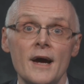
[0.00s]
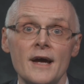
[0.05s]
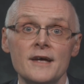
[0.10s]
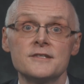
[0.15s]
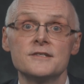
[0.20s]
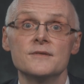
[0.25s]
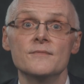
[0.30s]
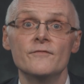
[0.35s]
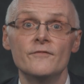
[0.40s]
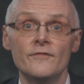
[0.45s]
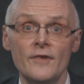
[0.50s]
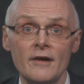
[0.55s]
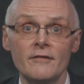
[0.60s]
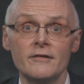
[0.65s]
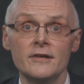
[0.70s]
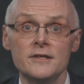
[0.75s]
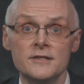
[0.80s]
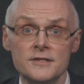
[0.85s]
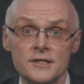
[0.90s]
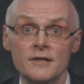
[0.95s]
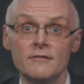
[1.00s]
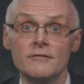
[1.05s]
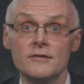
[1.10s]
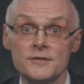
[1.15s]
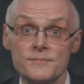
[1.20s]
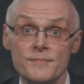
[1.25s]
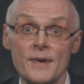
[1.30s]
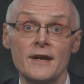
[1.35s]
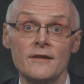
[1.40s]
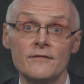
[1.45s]
has some very
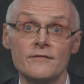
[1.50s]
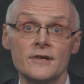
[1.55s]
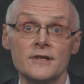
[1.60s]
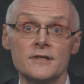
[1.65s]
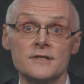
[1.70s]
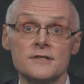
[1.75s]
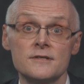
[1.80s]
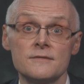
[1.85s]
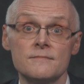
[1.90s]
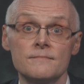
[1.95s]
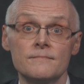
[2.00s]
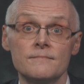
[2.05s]
serious benefits.